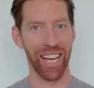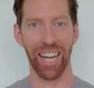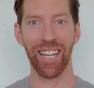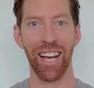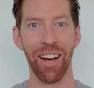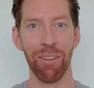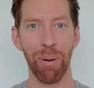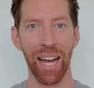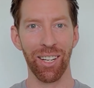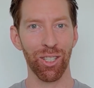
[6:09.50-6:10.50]
Getting to
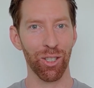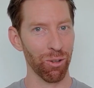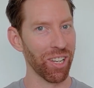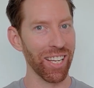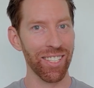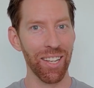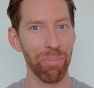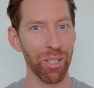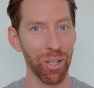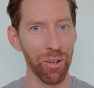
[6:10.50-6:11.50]
unpack suitcase
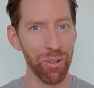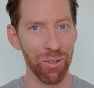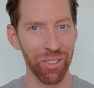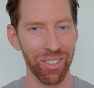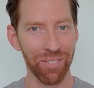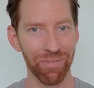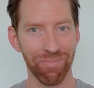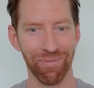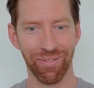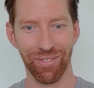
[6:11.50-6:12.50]
number 2.
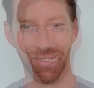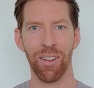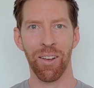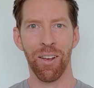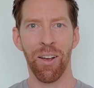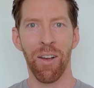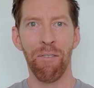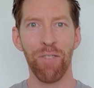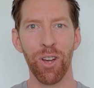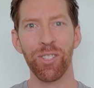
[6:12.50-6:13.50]

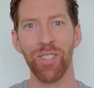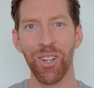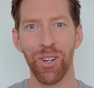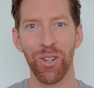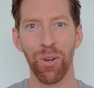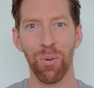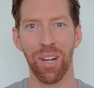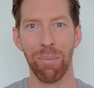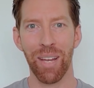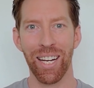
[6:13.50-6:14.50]
For those that are not sure
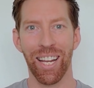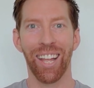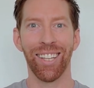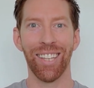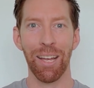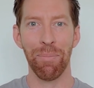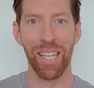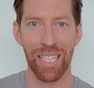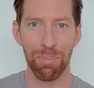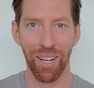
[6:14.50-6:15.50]
what I mean, let
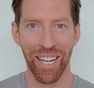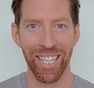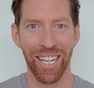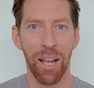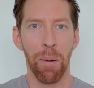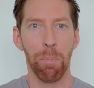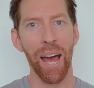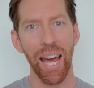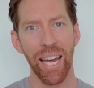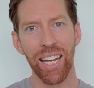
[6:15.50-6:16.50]
me explain.
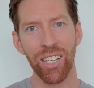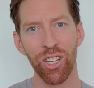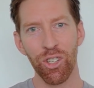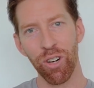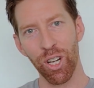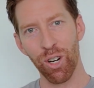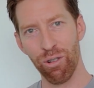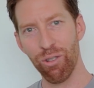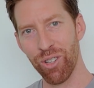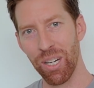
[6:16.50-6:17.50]
Packing to join a
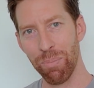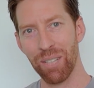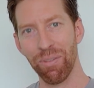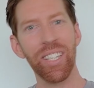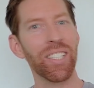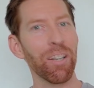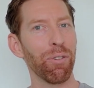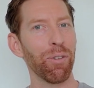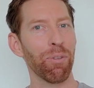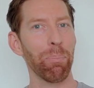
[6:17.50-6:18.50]
cruise ship is very
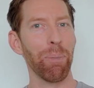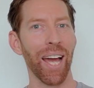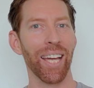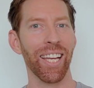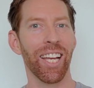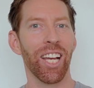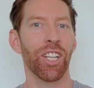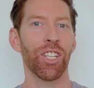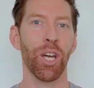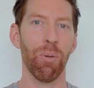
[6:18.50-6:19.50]
different from packing
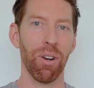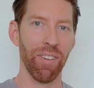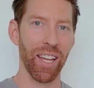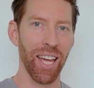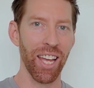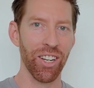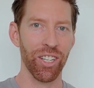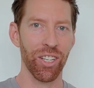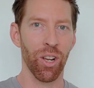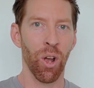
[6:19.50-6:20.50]
to go on a
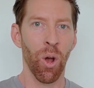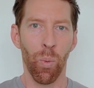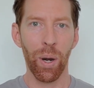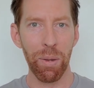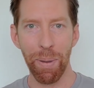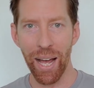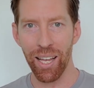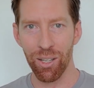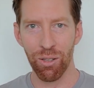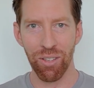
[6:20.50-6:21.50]
vacation. When we pack
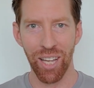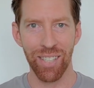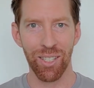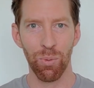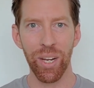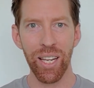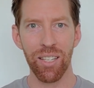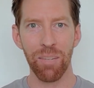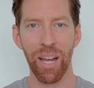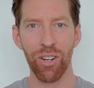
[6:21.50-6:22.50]
our suitcases, we need
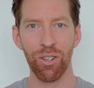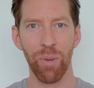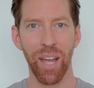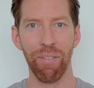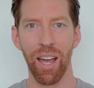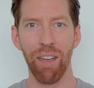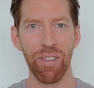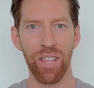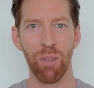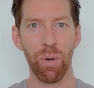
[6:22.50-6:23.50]
to make sure we have
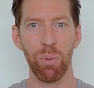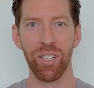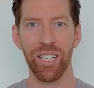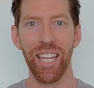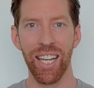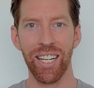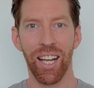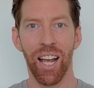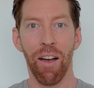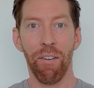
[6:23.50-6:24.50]
everything we would need
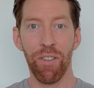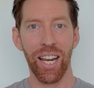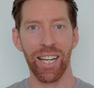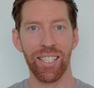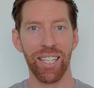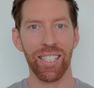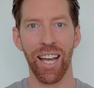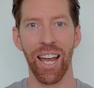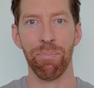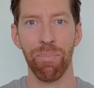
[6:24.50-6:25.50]
for the next 6
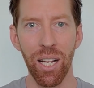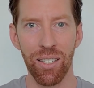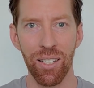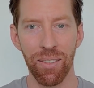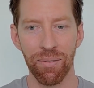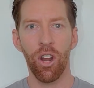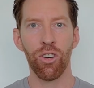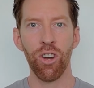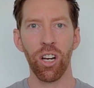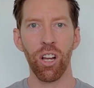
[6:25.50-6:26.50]
to 8 months.
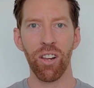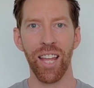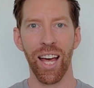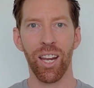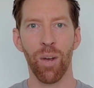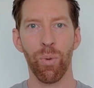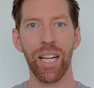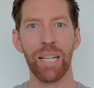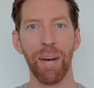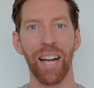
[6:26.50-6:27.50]
Not only that, we
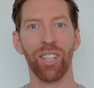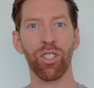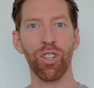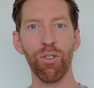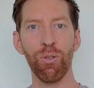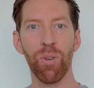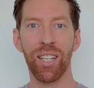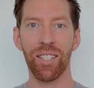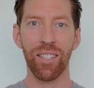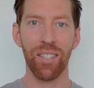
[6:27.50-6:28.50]
need to pack 2
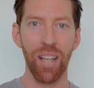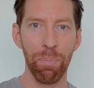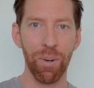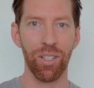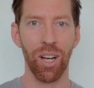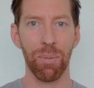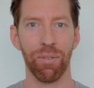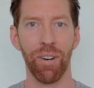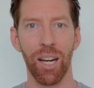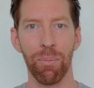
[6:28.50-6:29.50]
separate types
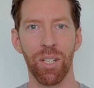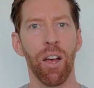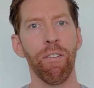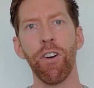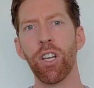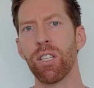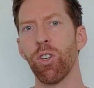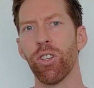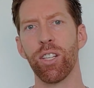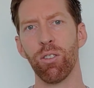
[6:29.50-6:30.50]
of items. First of
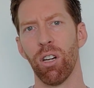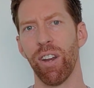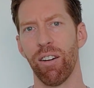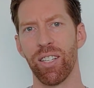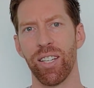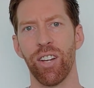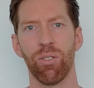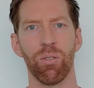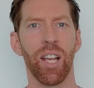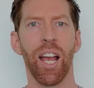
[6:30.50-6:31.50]
all, there's all of our
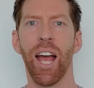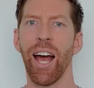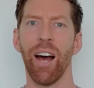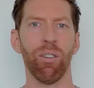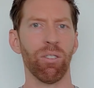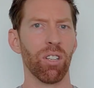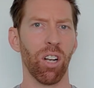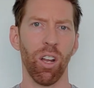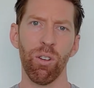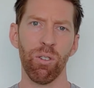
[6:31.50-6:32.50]
essentials. Our
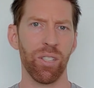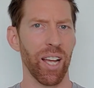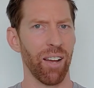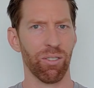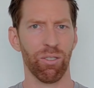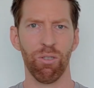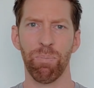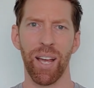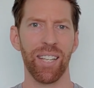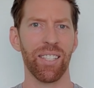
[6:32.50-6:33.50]
clothes, our
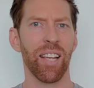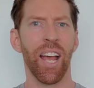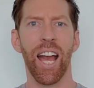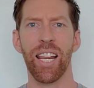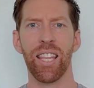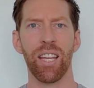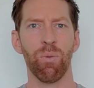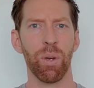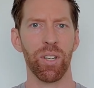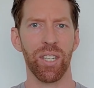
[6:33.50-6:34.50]
toothpaste, anything
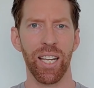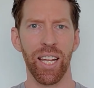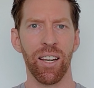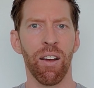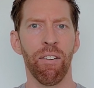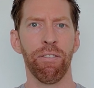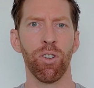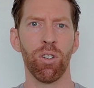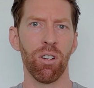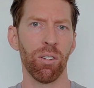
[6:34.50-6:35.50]
we would need
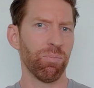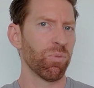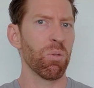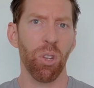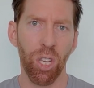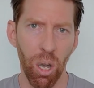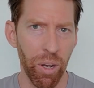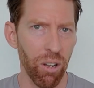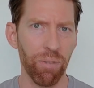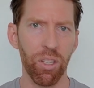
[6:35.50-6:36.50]
for
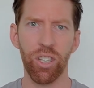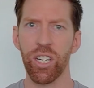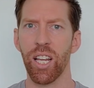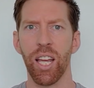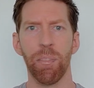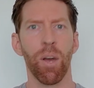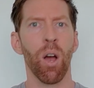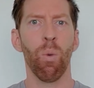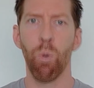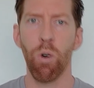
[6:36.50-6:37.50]
going off the ship,
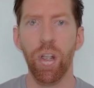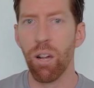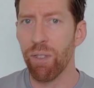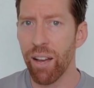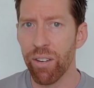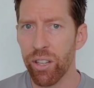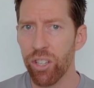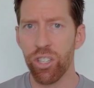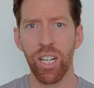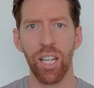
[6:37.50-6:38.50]
walking around in
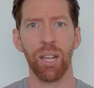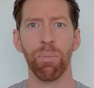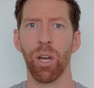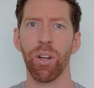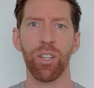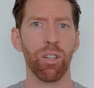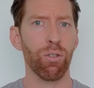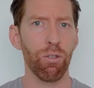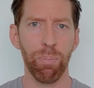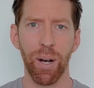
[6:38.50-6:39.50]
the ship, going to
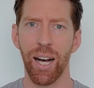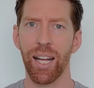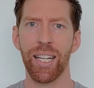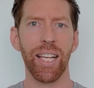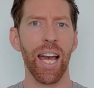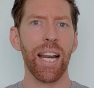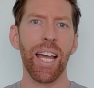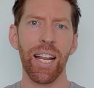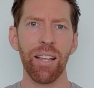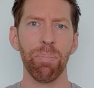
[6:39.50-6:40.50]
crew parties,
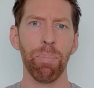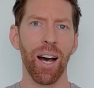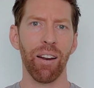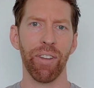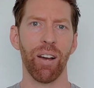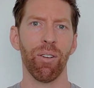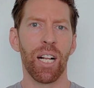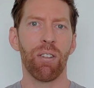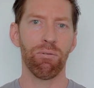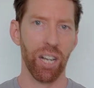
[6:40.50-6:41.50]
any part of our
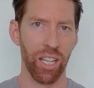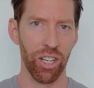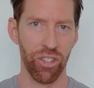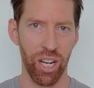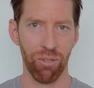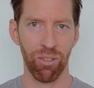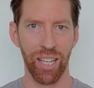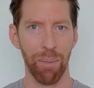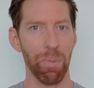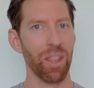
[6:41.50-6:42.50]
regular general
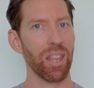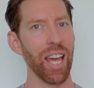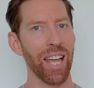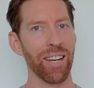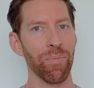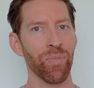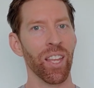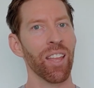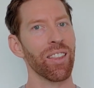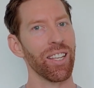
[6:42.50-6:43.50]
day. But then
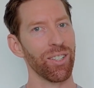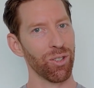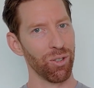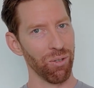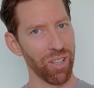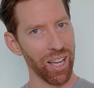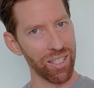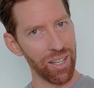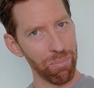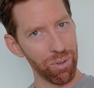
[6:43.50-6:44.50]
there's
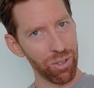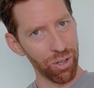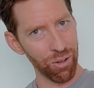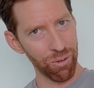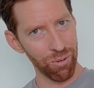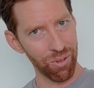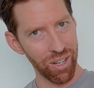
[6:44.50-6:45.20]
suitcase number 2.